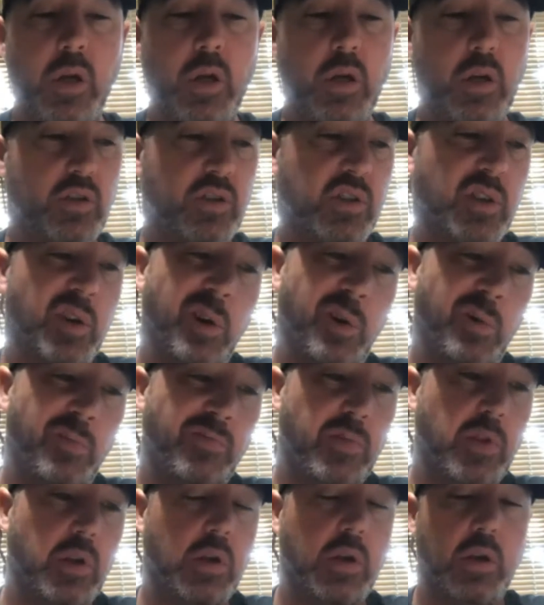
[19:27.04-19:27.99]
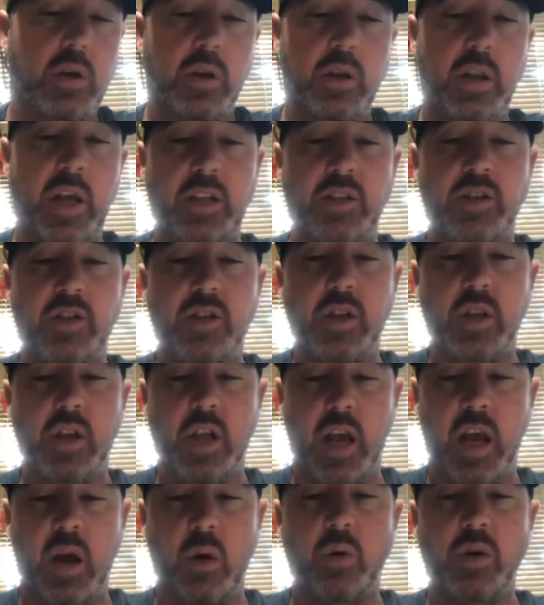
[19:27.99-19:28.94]
So
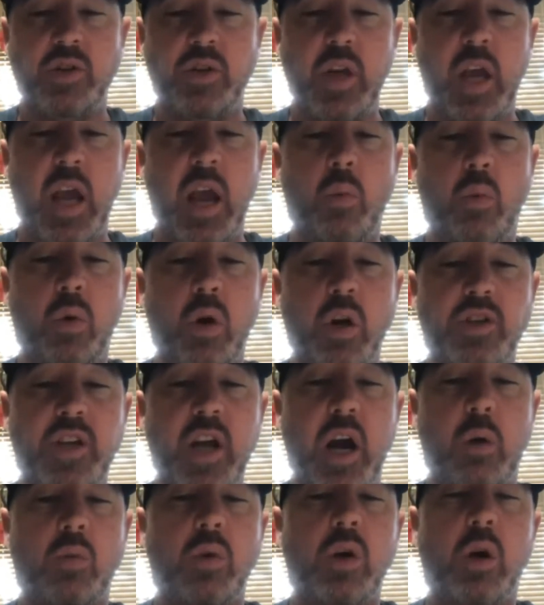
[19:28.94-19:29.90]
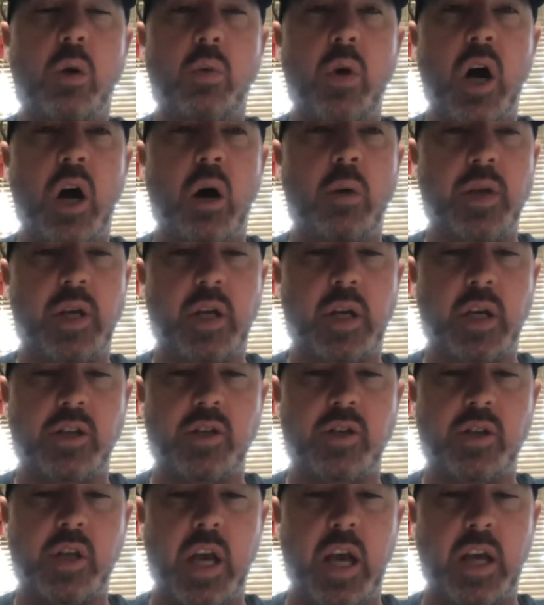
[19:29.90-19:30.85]
it worked out real well
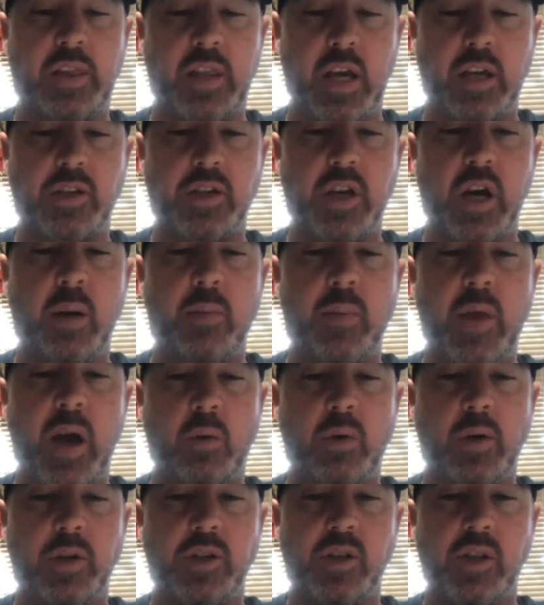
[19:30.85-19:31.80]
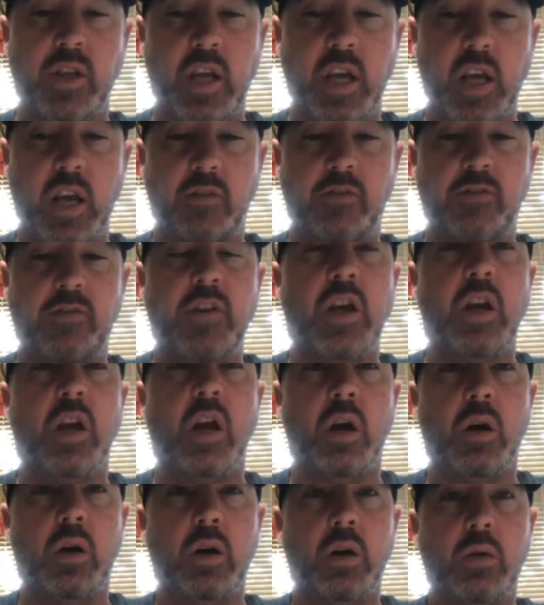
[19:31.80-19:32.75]
because at that time, that was the
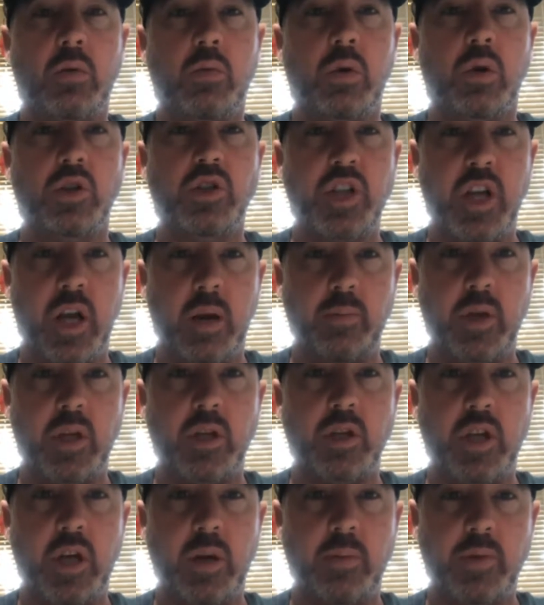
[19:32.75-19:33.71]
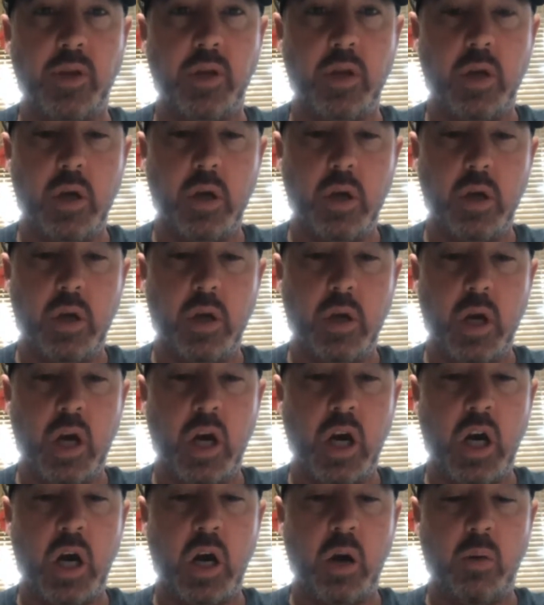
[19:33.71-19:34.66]
FINA World Championships.
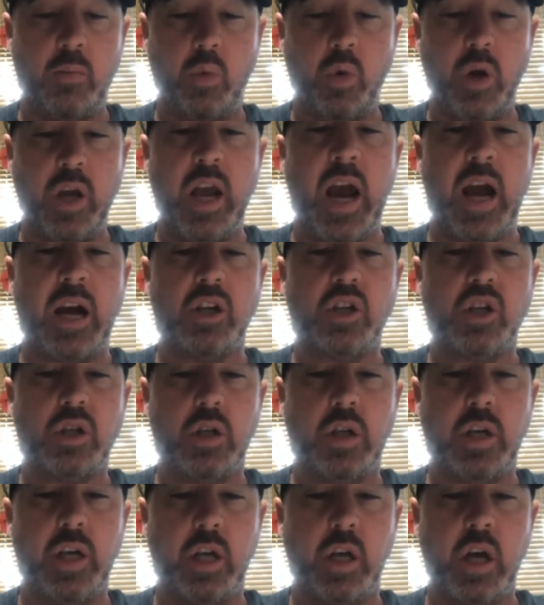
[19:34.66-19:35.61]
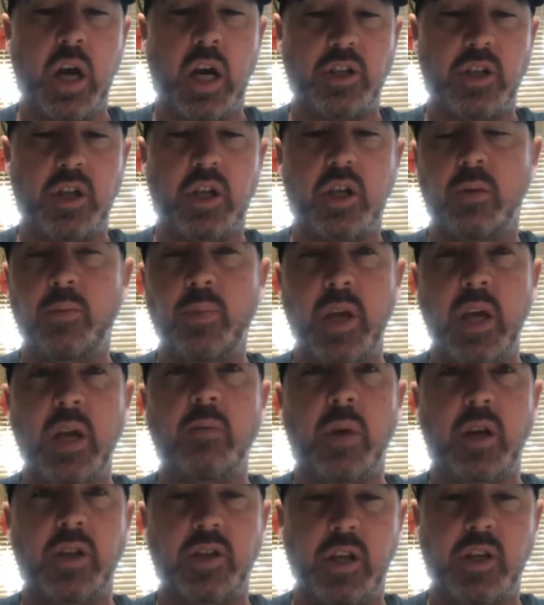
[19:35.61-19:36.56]
We actually got to compete,
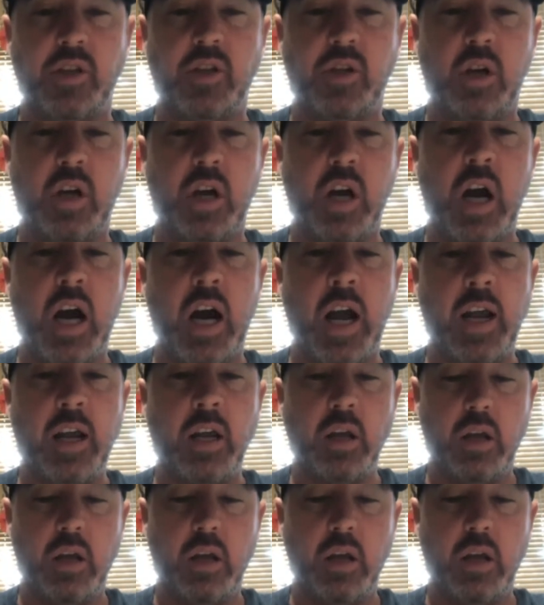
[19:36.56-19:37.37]
my sister and I,